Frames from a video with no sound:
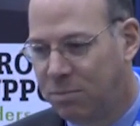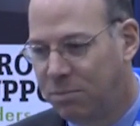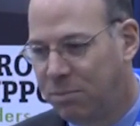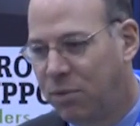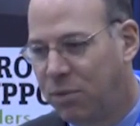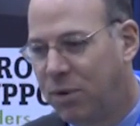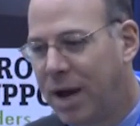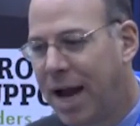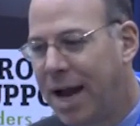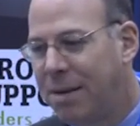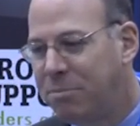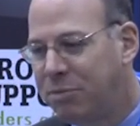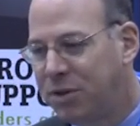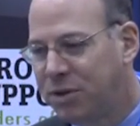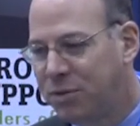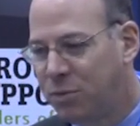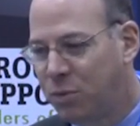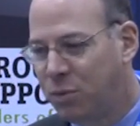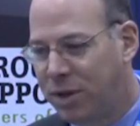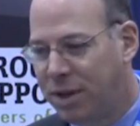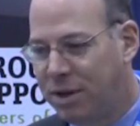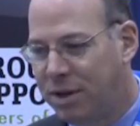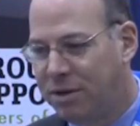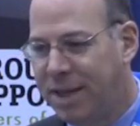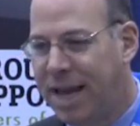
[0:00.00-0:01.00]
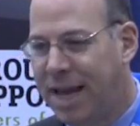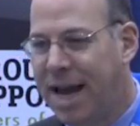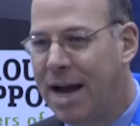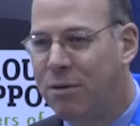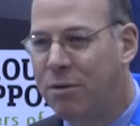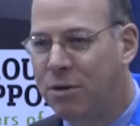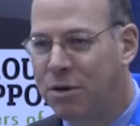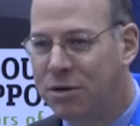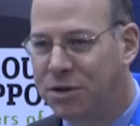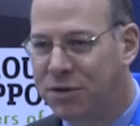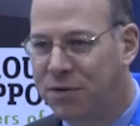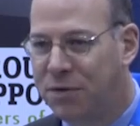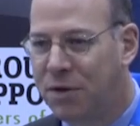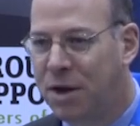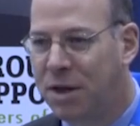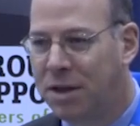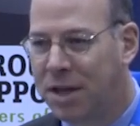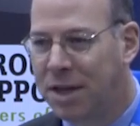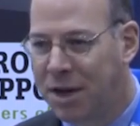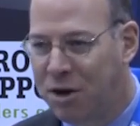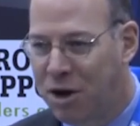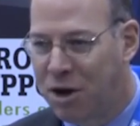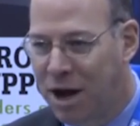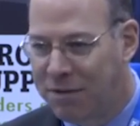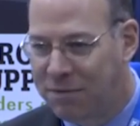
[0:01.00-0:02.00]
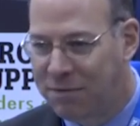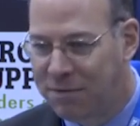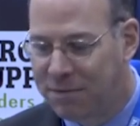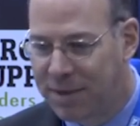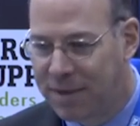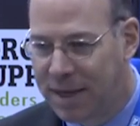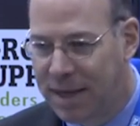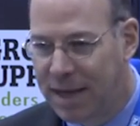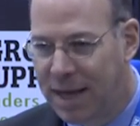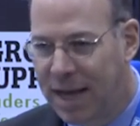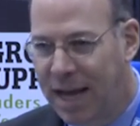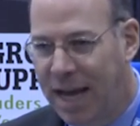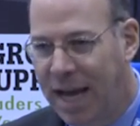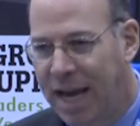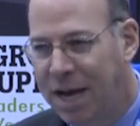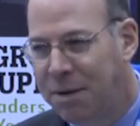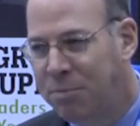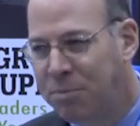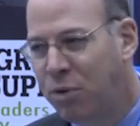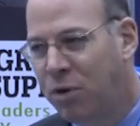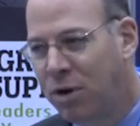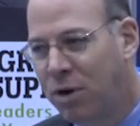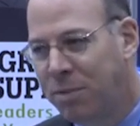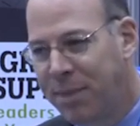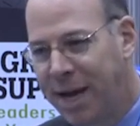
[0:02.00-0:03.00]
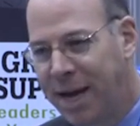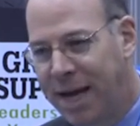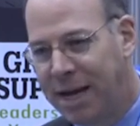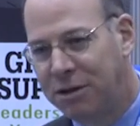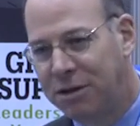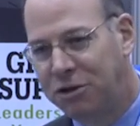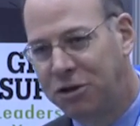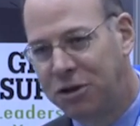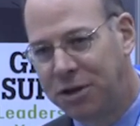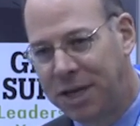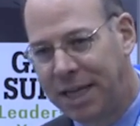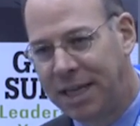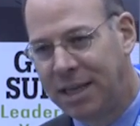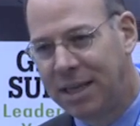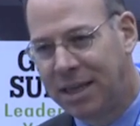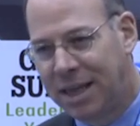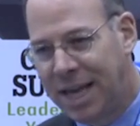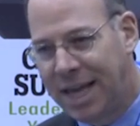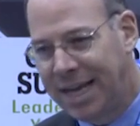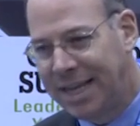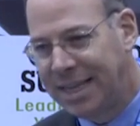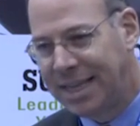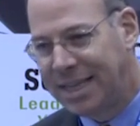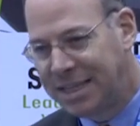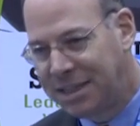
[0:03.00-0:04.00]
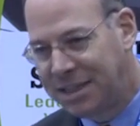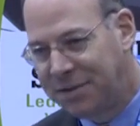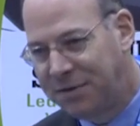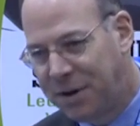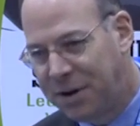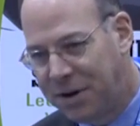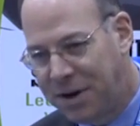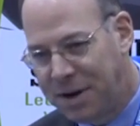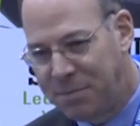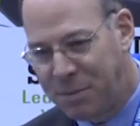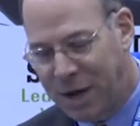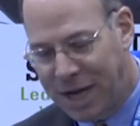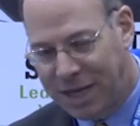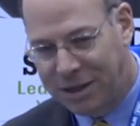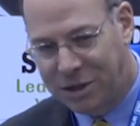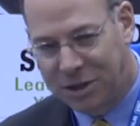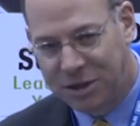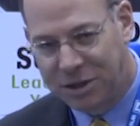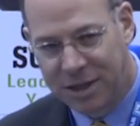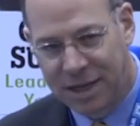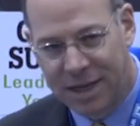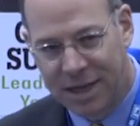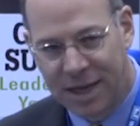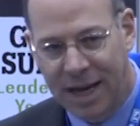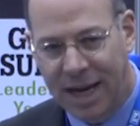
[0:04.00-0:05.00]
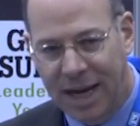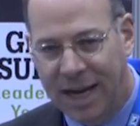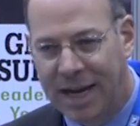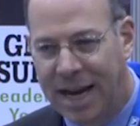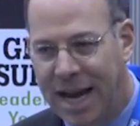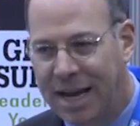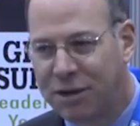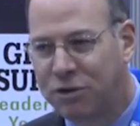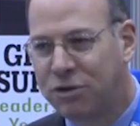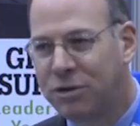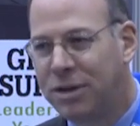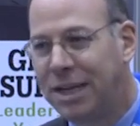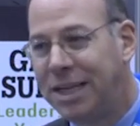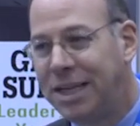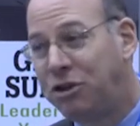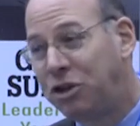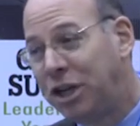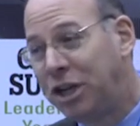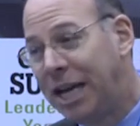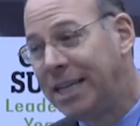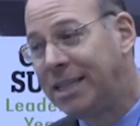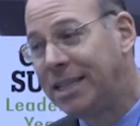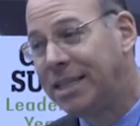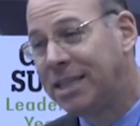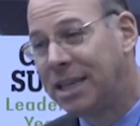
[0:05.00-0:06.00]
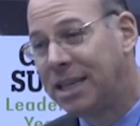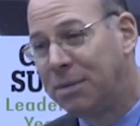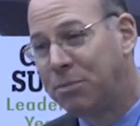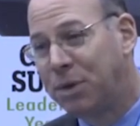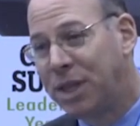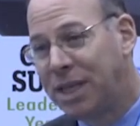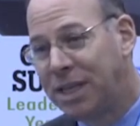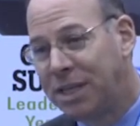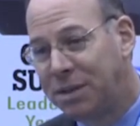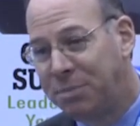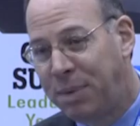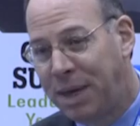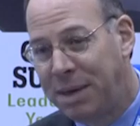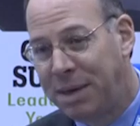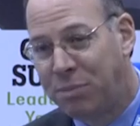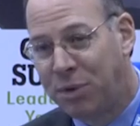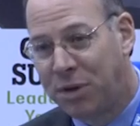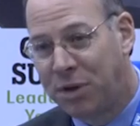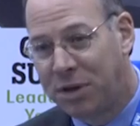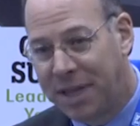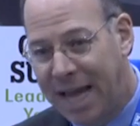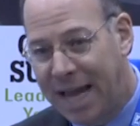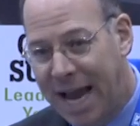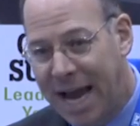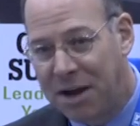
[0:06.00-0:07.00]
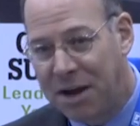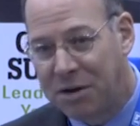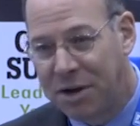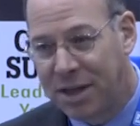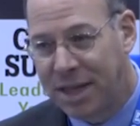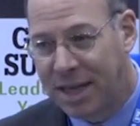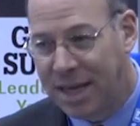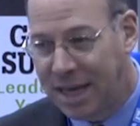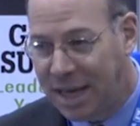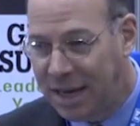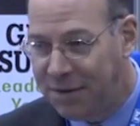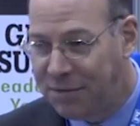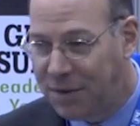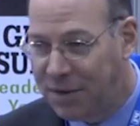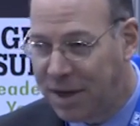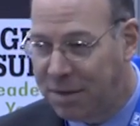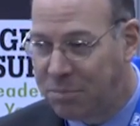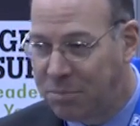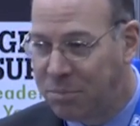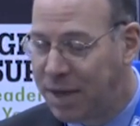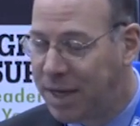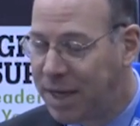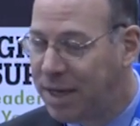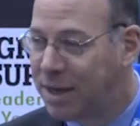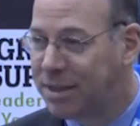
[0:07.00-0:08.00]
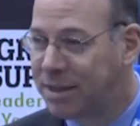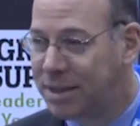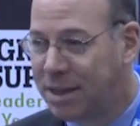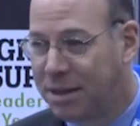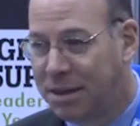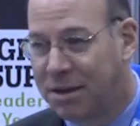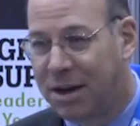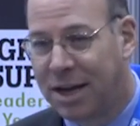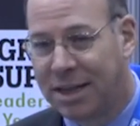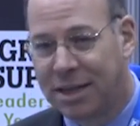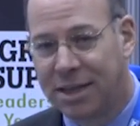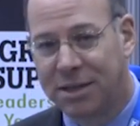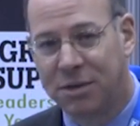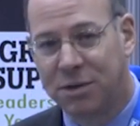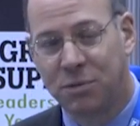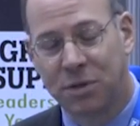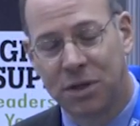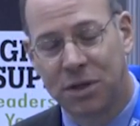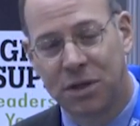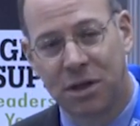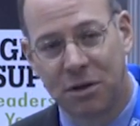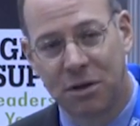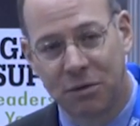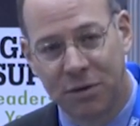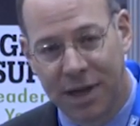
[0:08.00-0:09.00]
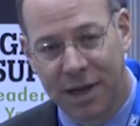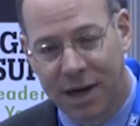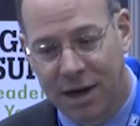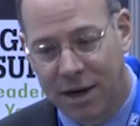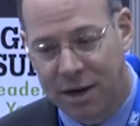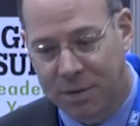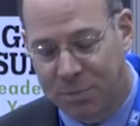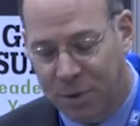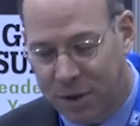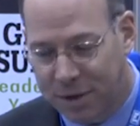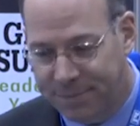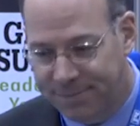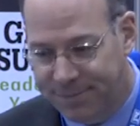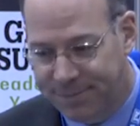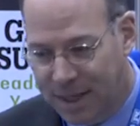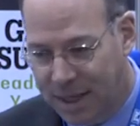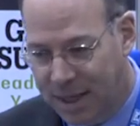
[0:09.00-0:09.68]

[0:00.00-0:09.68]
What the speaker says: perhaps with their towels falling off. Airport manager didn't like this very much and actually chased some of these people down in the evening because he thought this was so terrible.